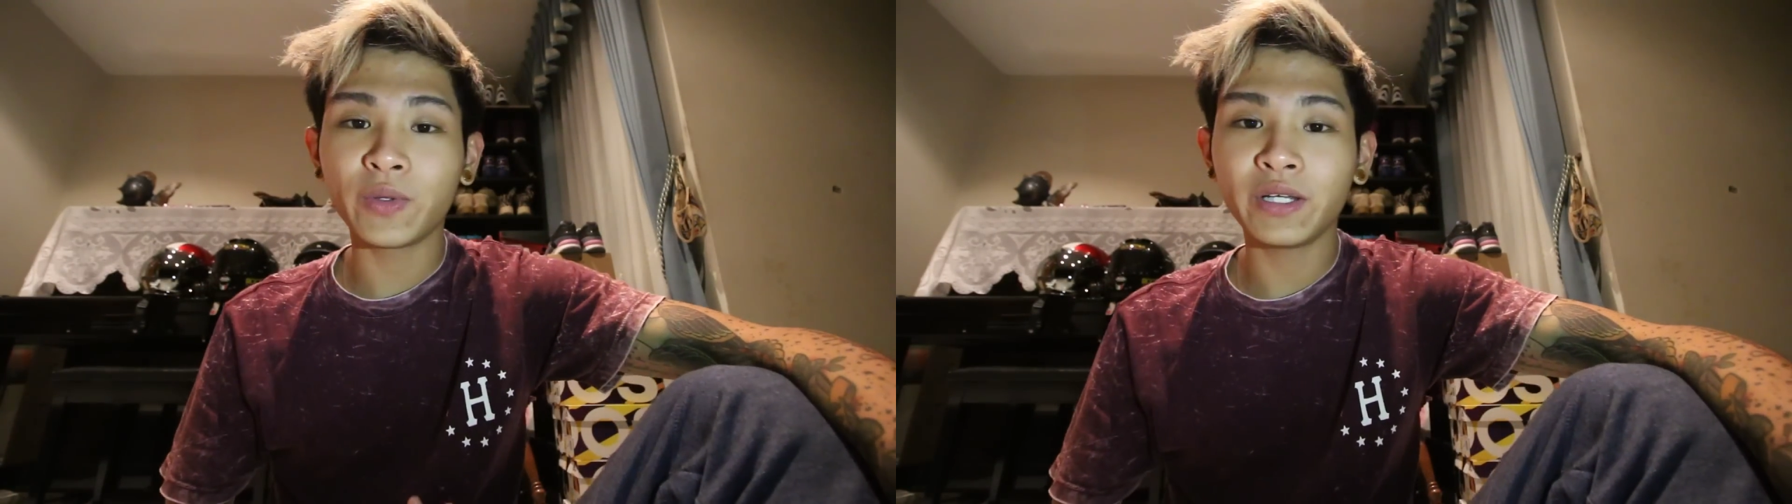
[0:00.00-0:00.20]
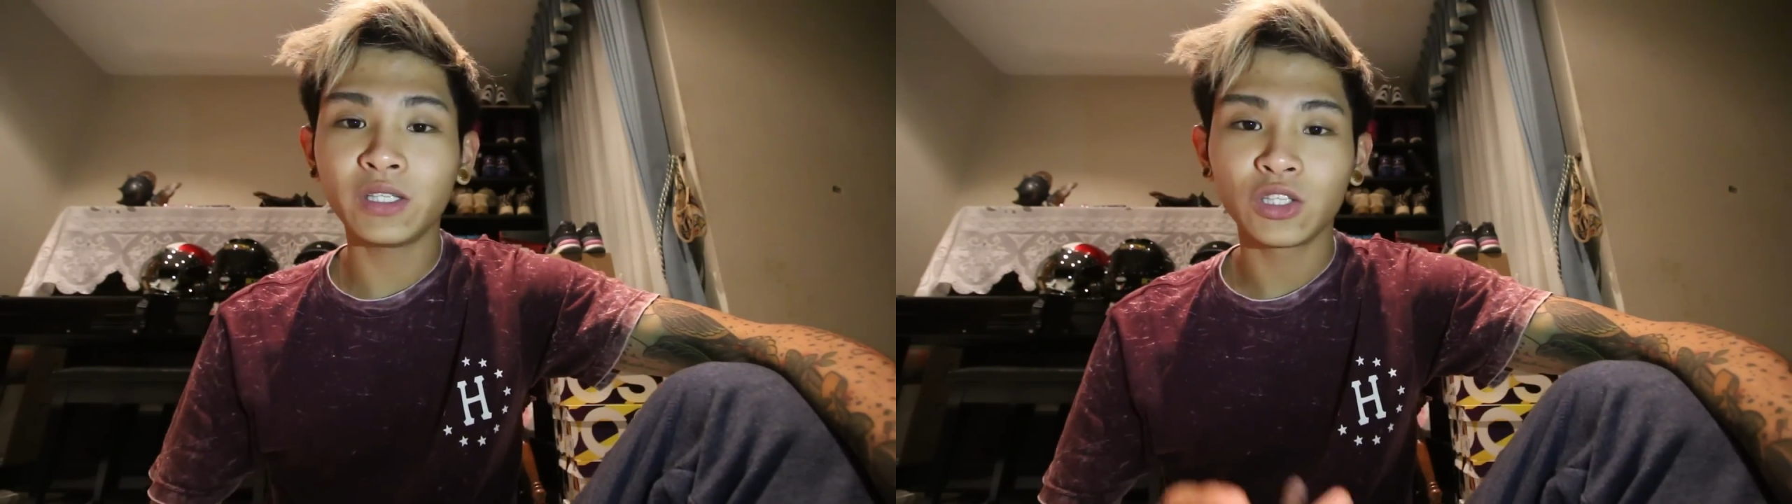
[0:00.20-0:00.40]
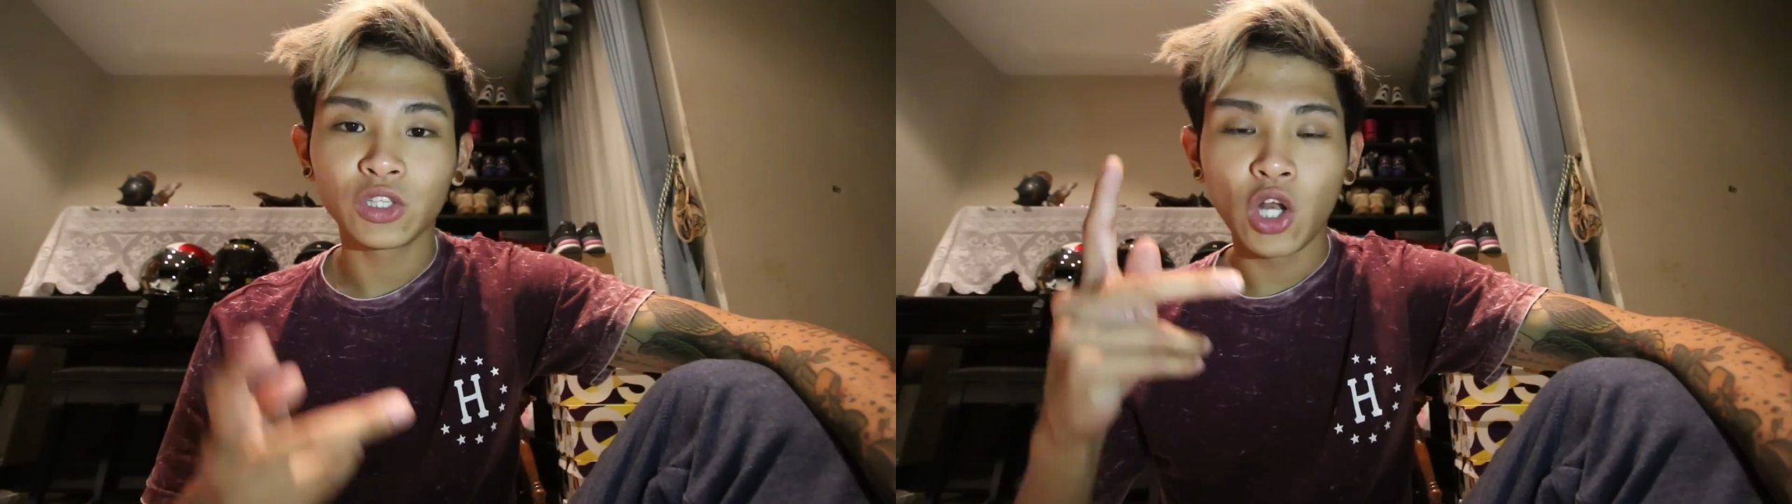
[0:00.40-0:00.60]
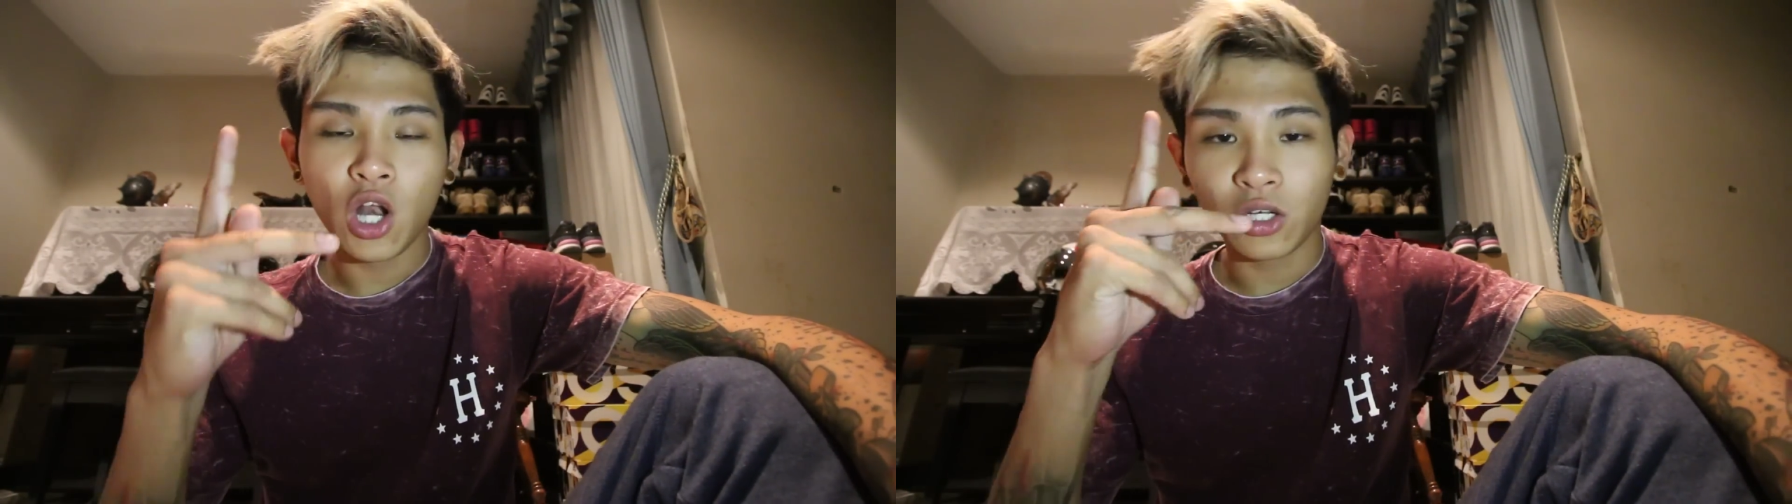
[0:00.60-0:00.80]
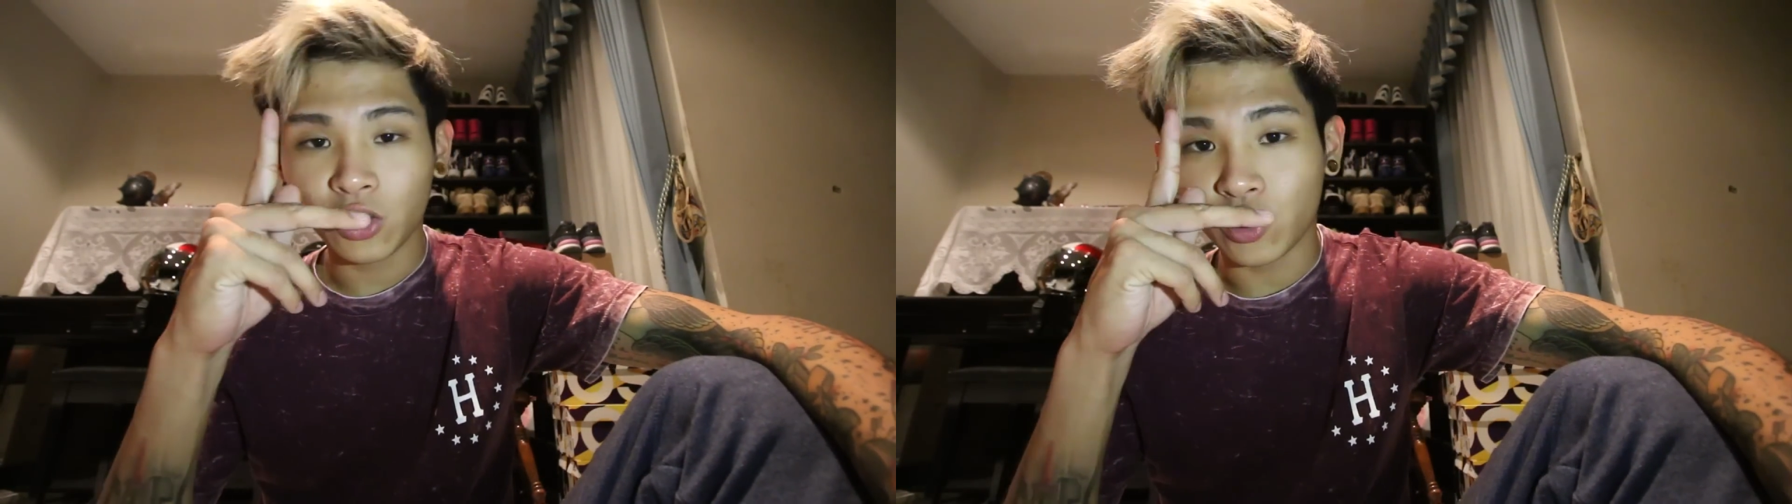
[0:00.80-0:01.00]
doing,
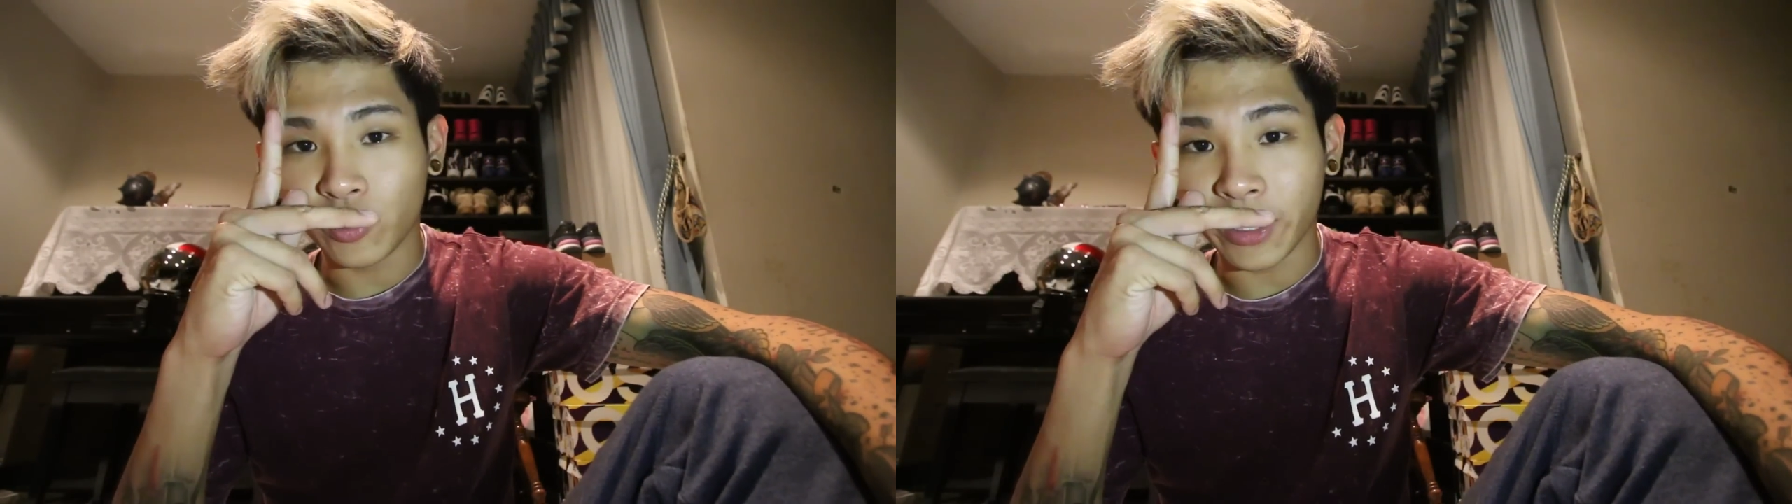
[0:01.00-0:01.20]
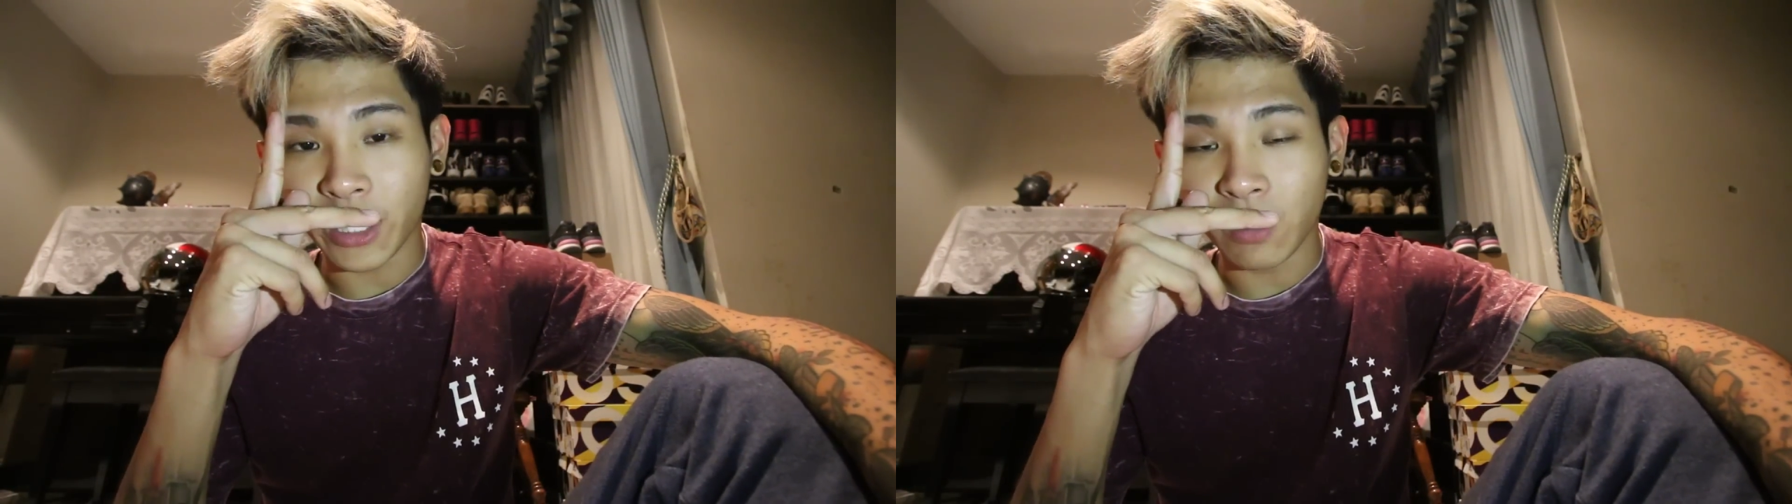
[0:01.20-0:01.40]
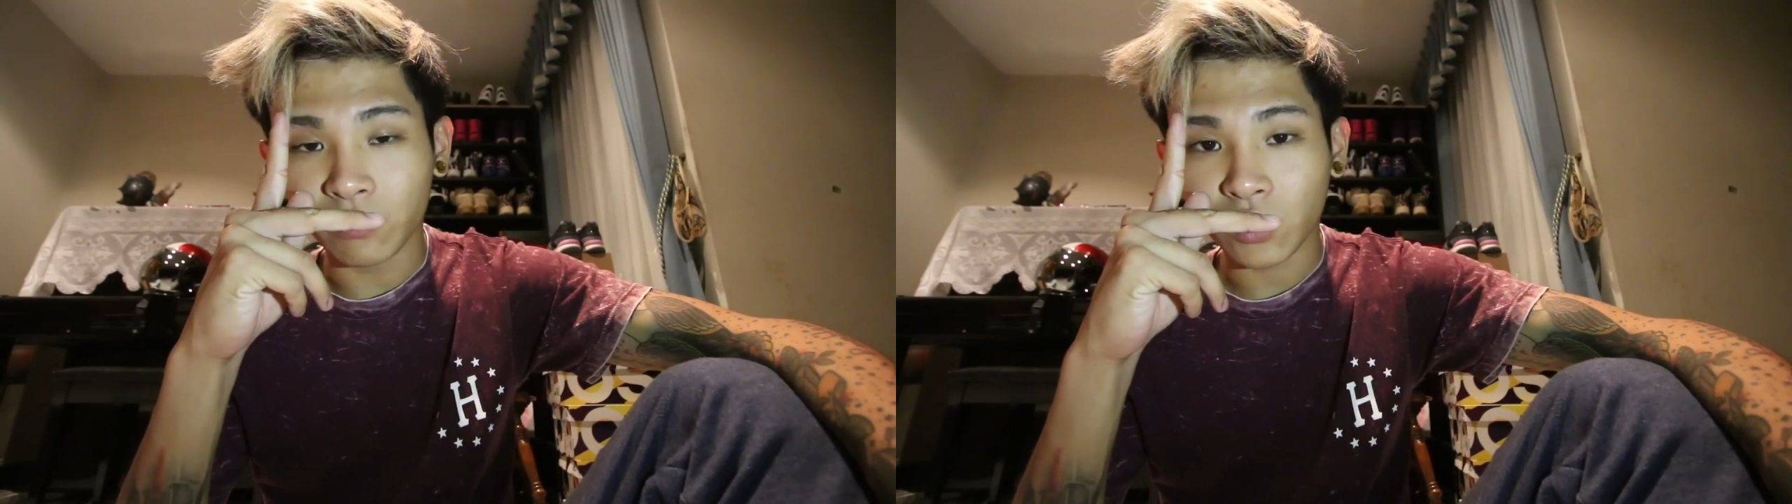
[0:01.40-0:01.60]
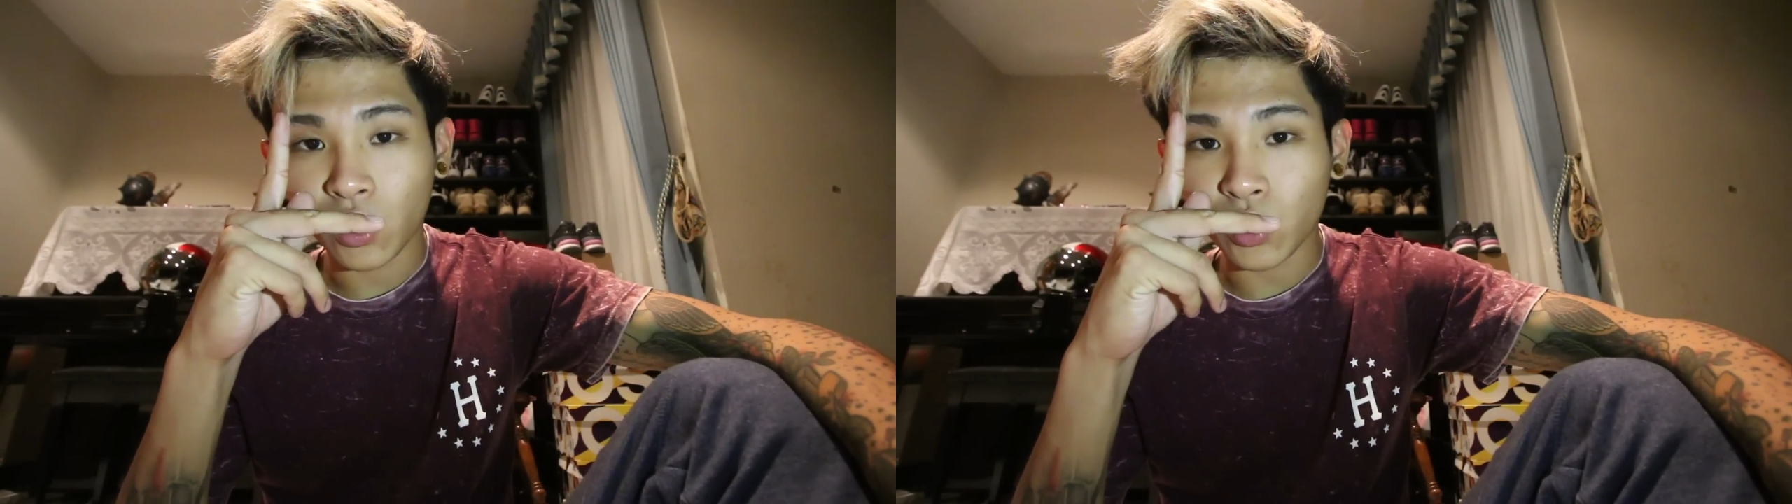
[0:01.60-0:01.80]
quick it up.